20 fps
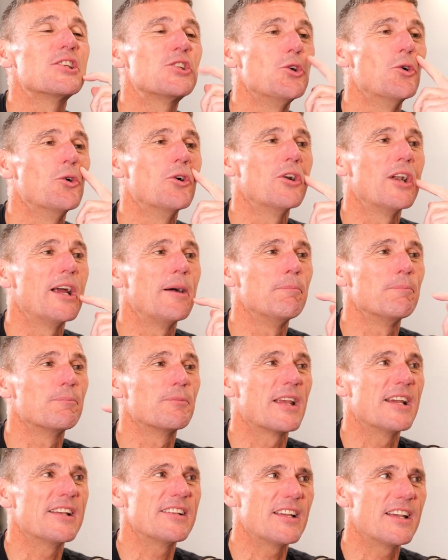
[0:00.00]
Is your...
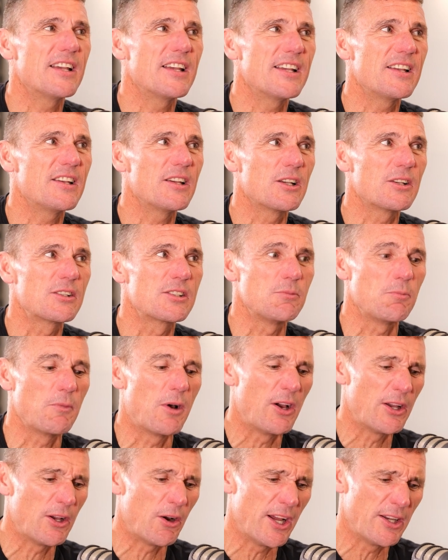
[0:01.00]

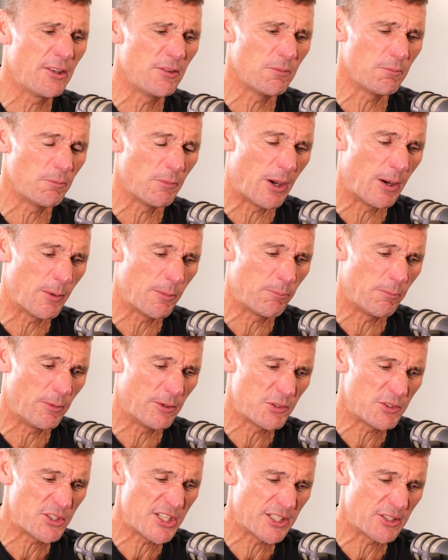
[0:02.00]
I
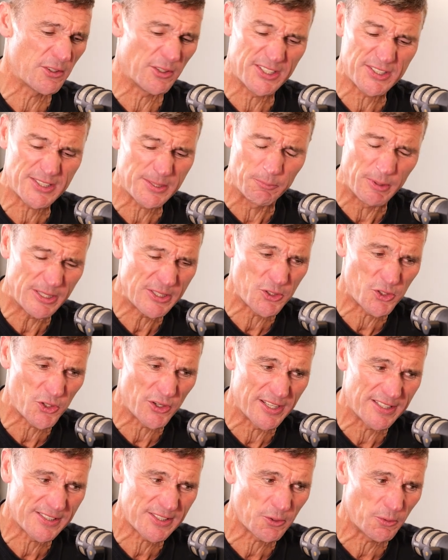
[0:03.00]
checked. I did some research
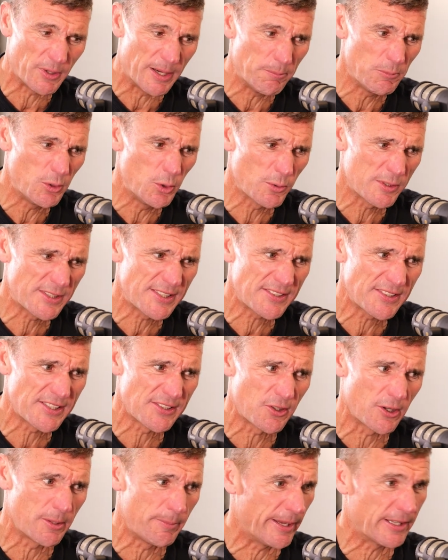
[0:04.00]
on Instagram. Your
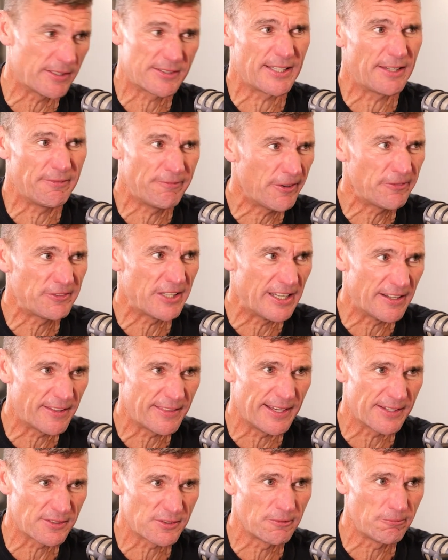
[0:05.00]
sister's got about, say,
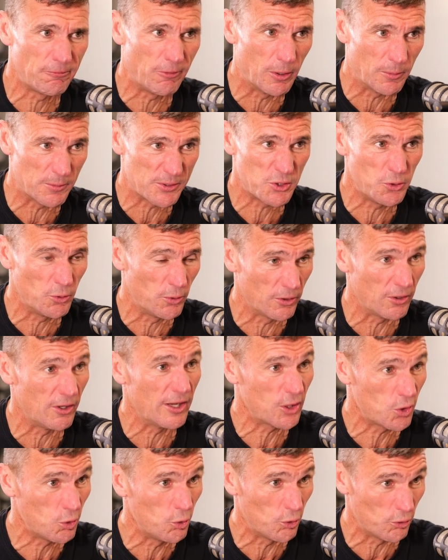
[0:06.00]
15,000 followers. You're on
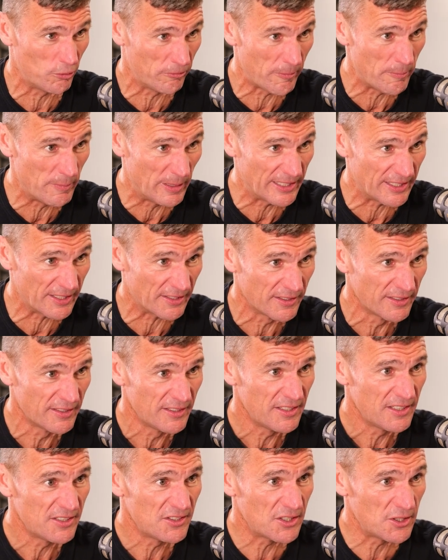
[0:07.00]
like 250,000.
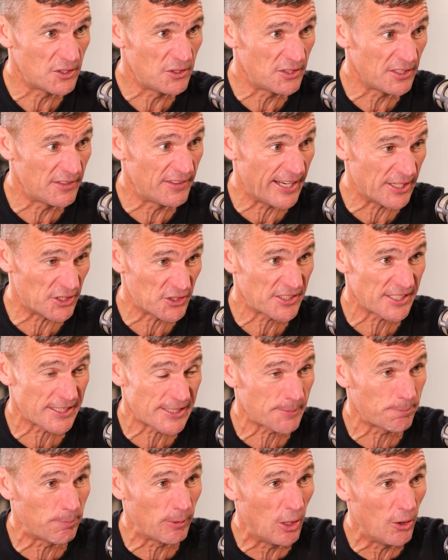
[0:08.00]
Did that just
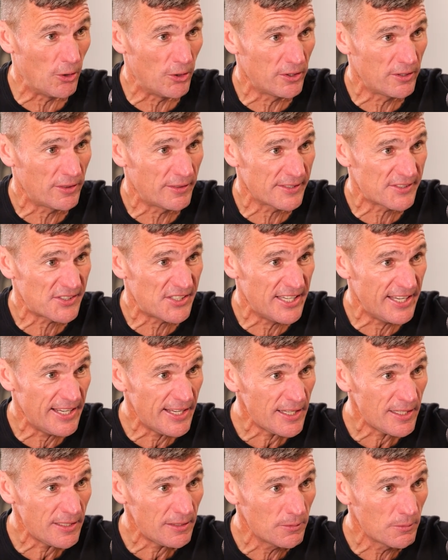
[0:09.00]
explode this
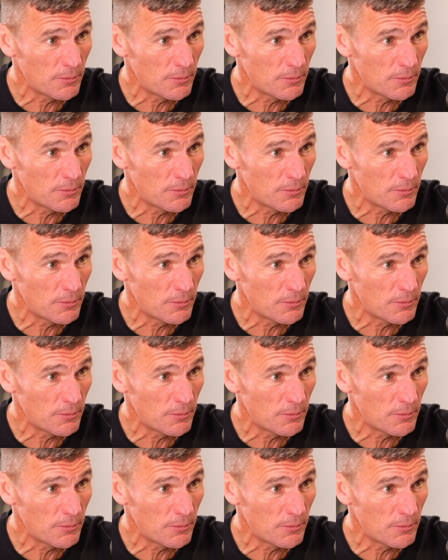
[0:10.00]
year